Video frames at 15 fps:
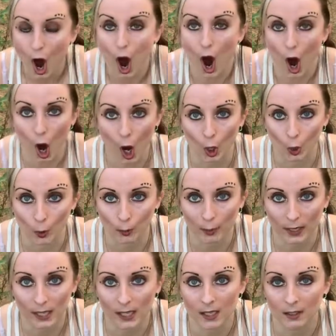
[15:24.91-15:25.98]
hope
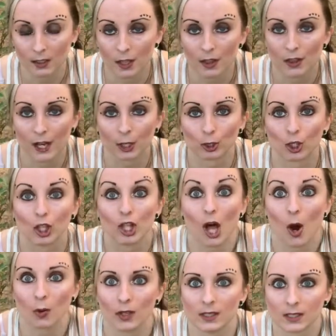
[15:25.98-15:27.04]
in their
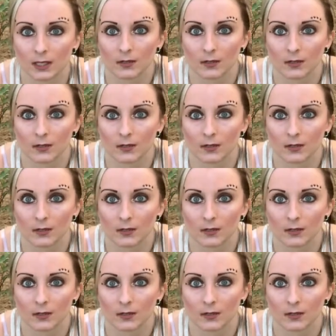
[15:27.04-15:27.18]
lowest